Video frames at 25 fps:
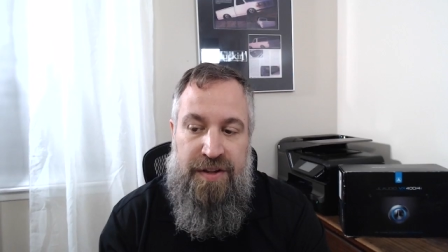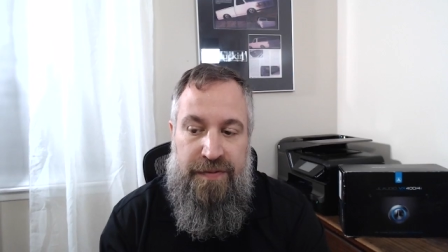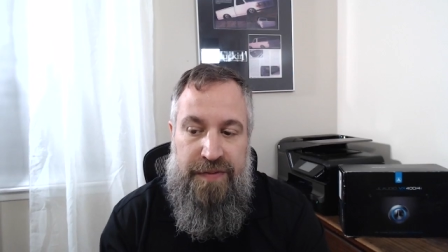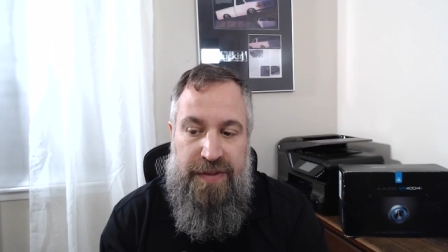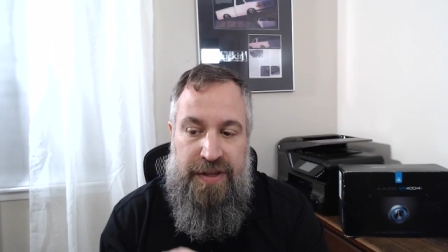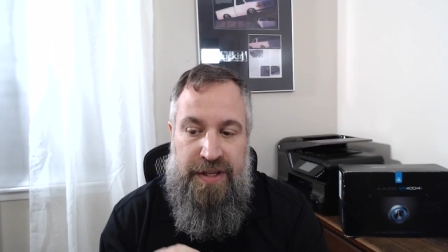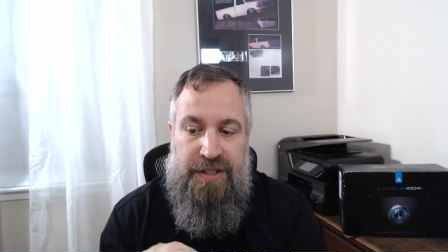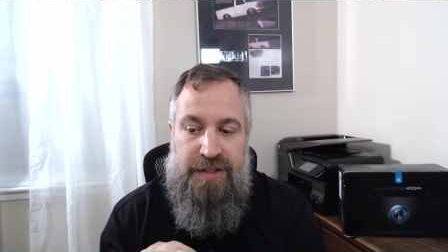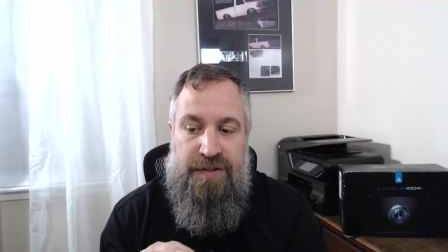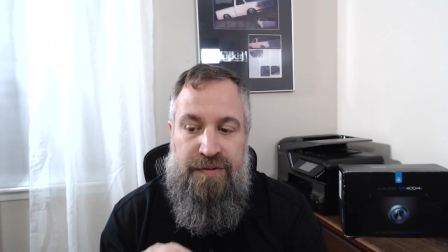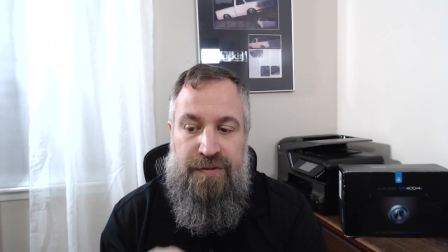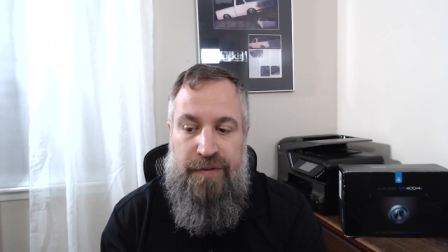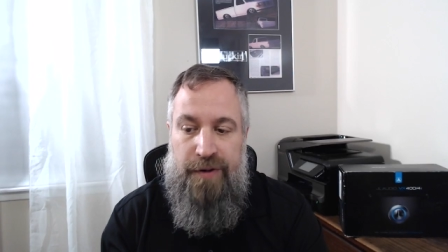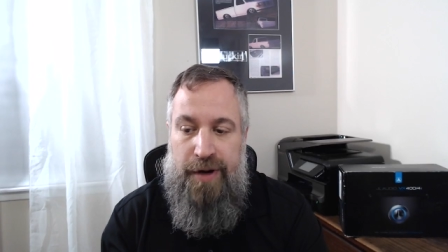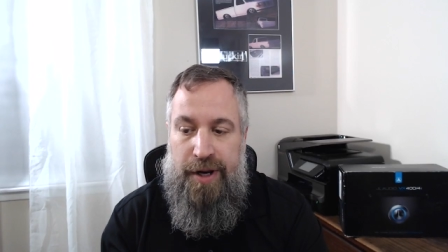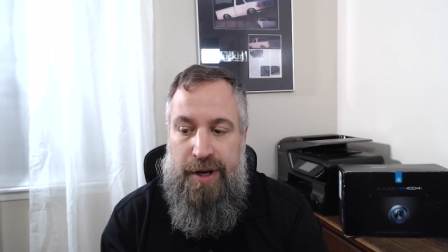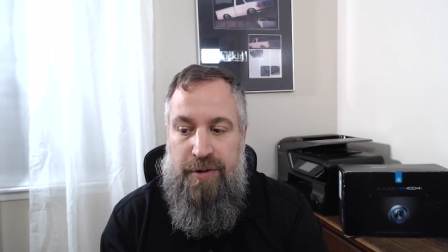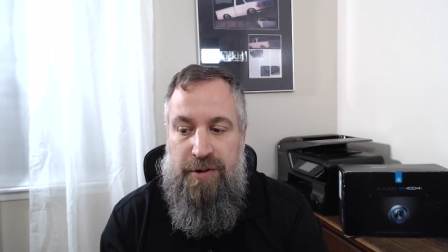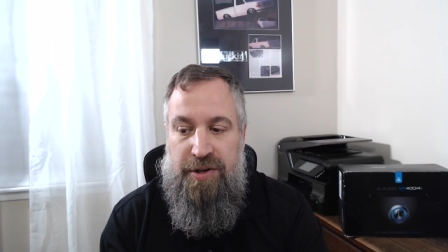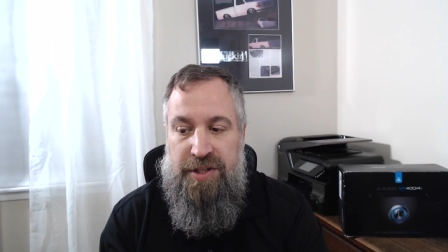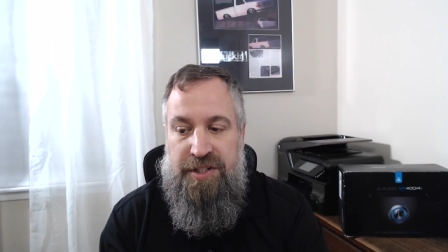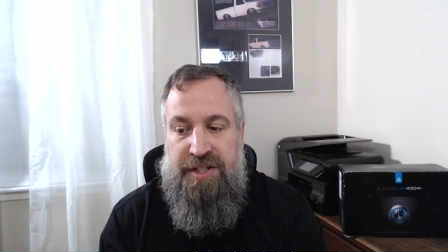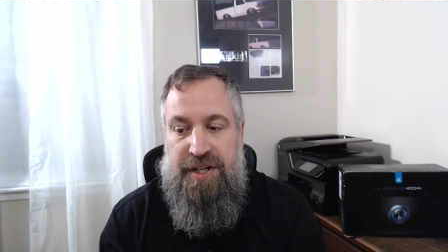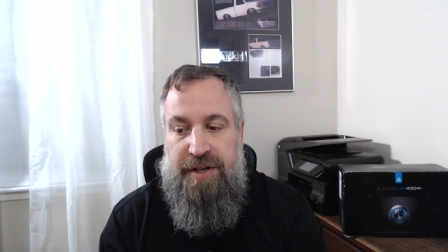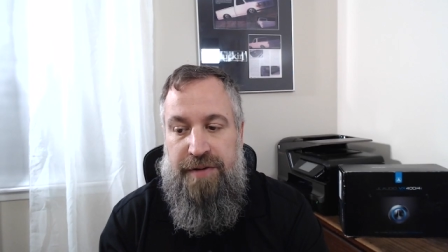these
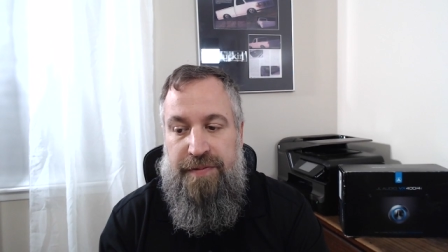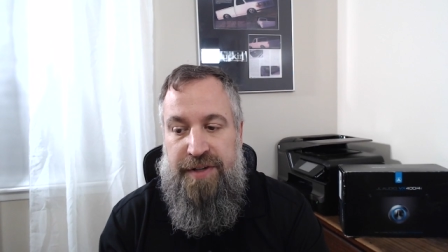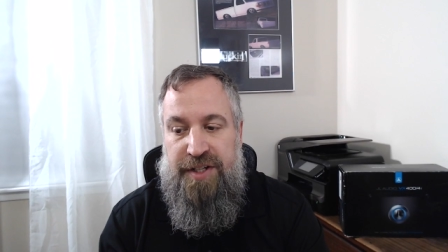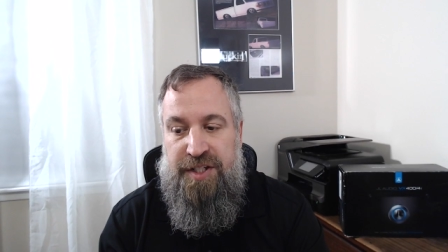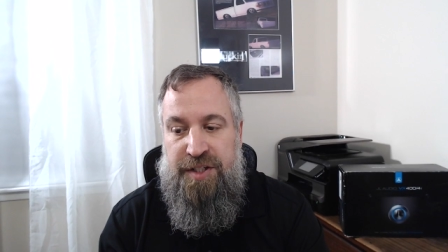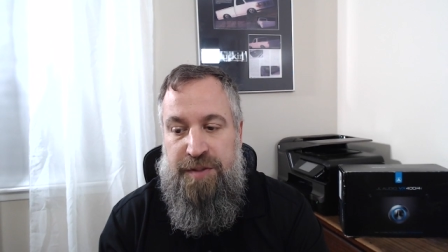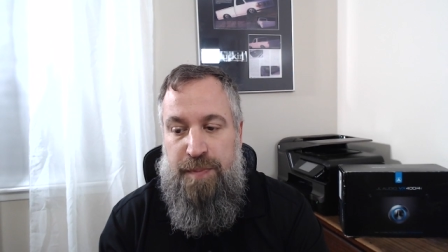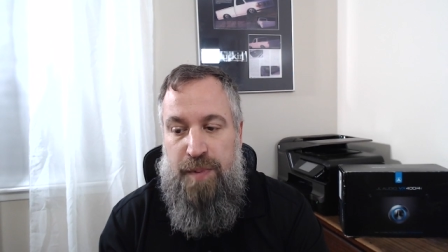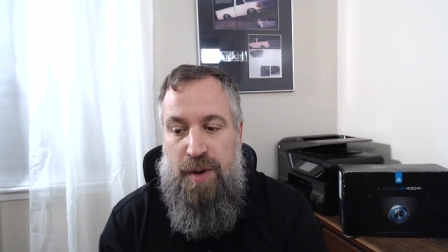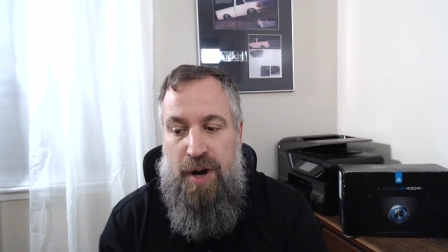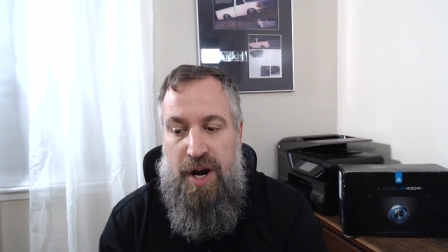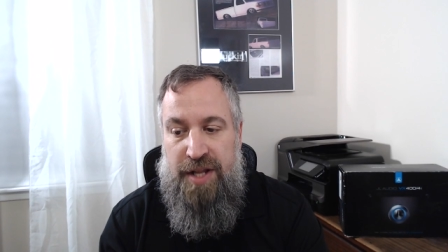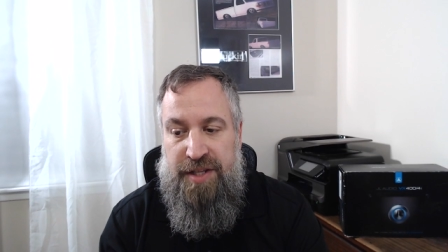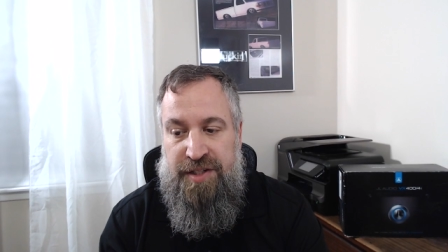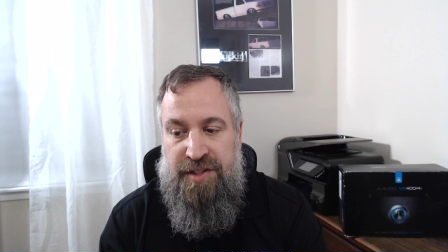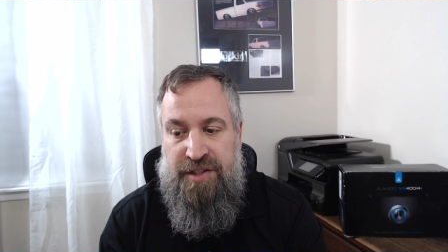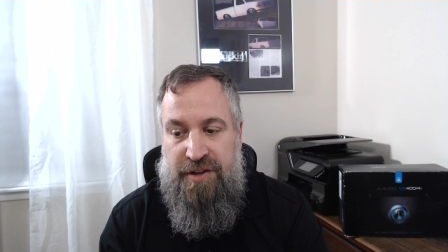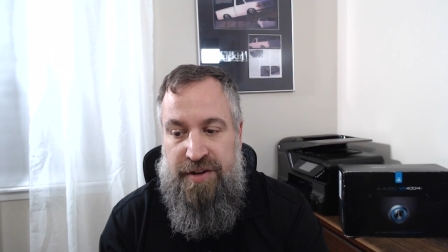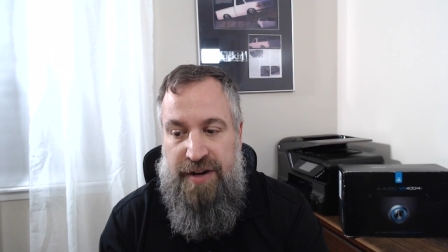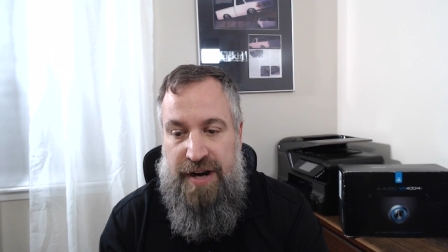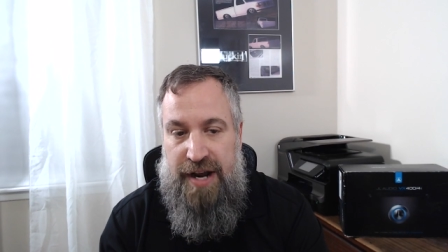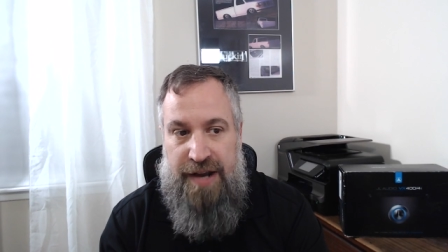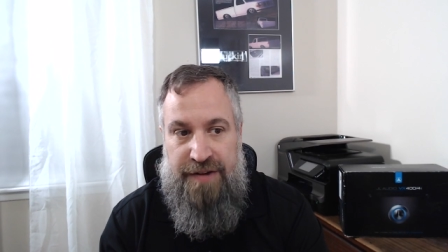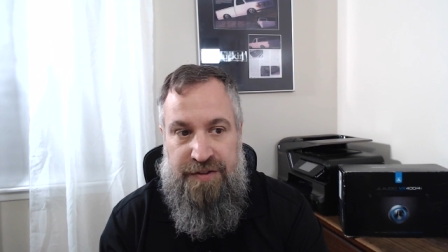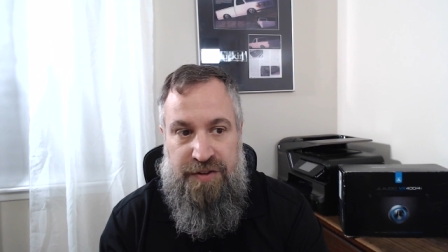frequency response
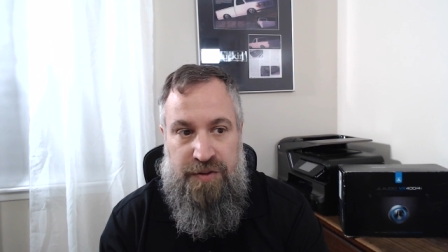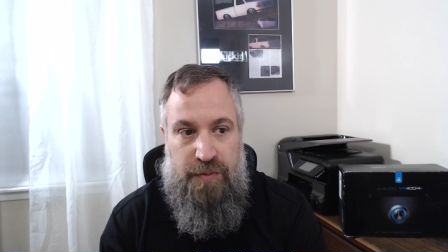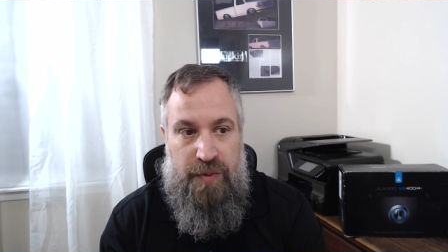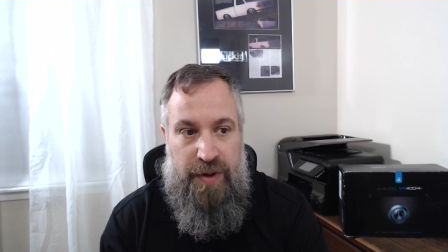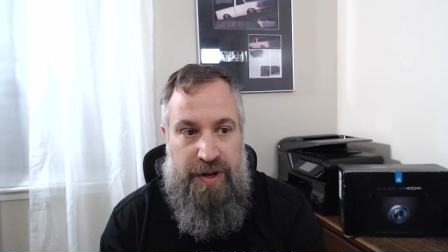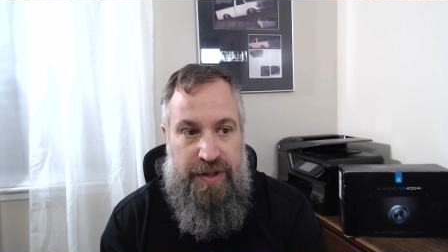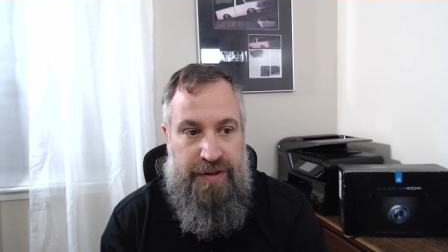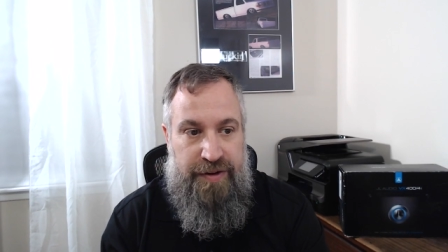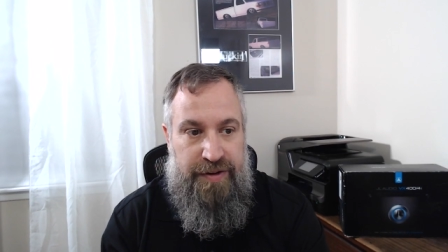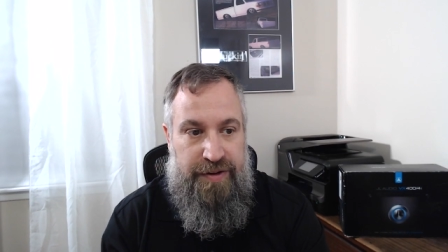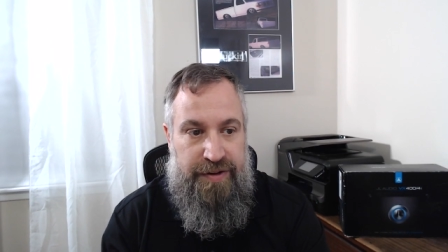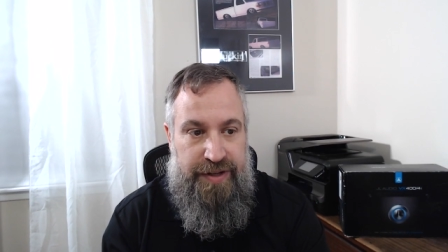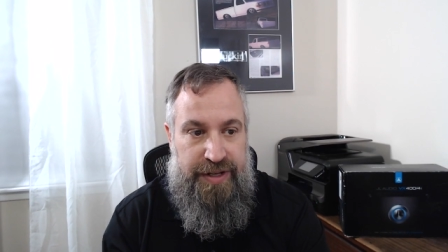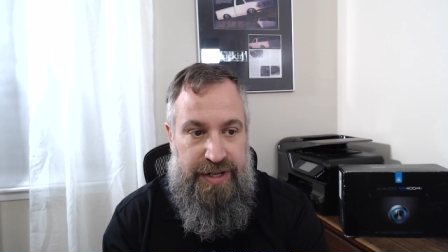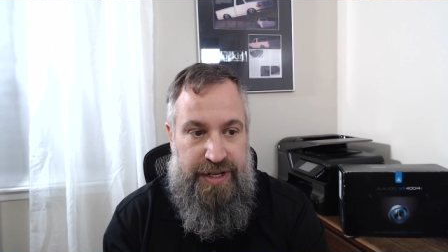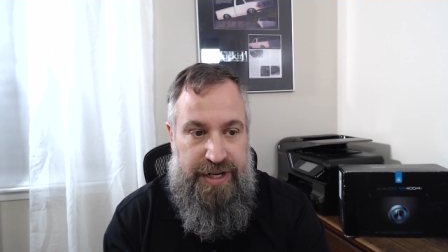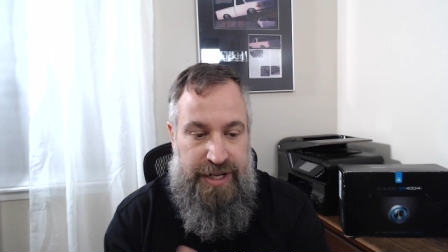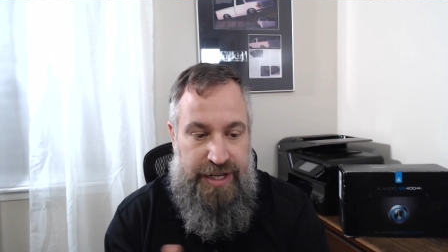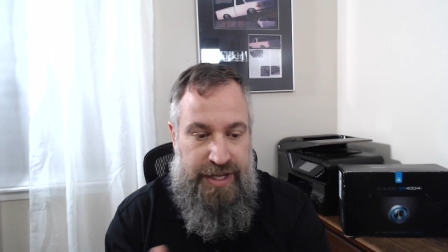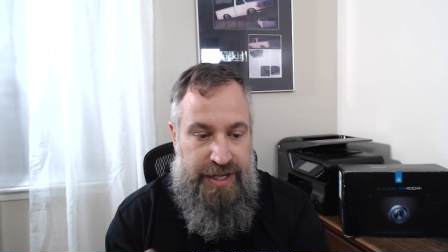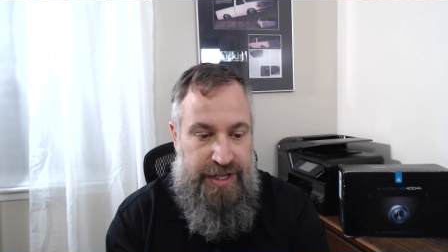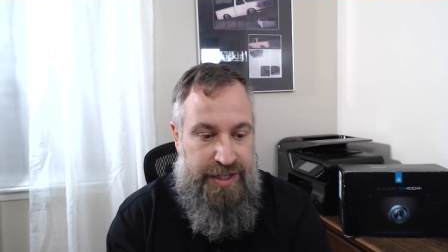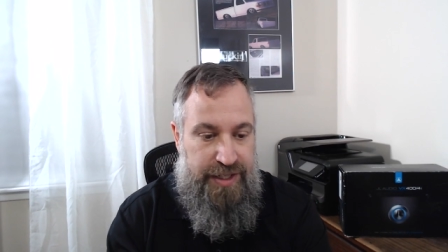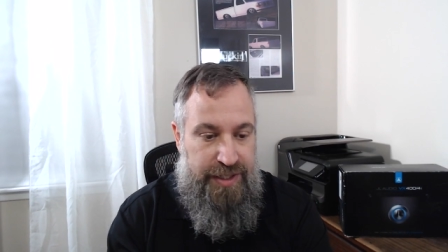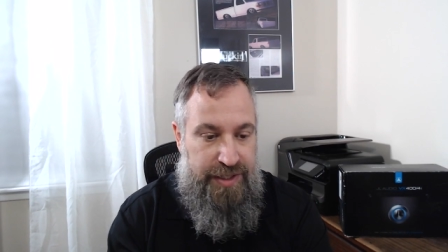graphs, whether it
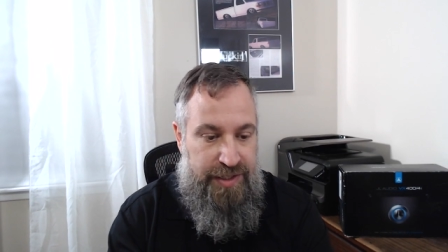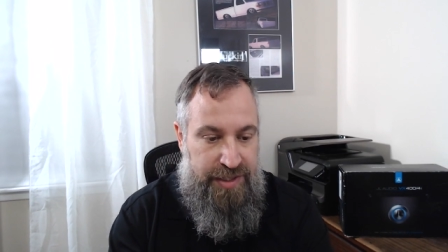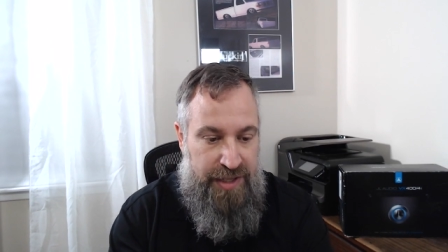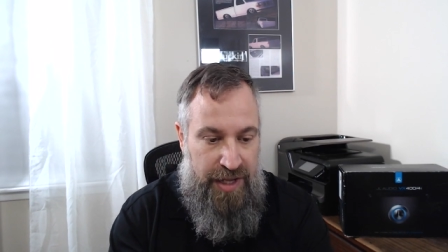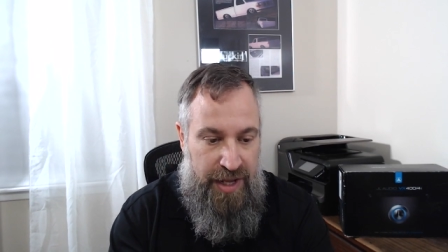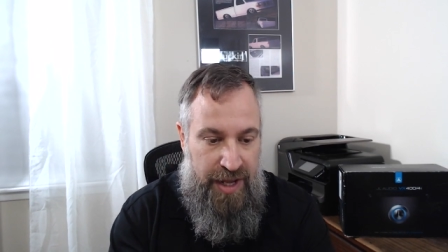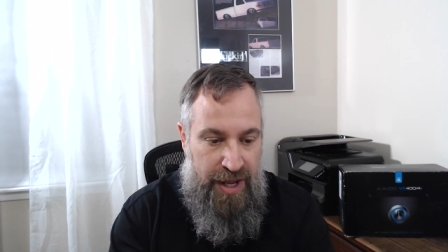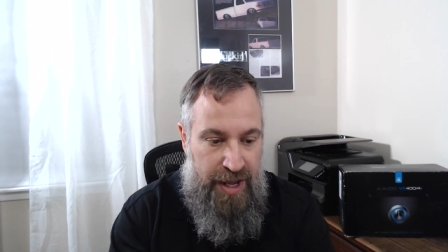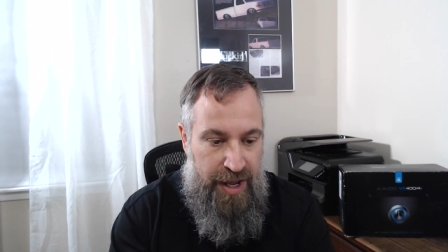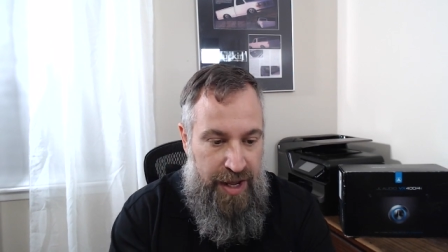is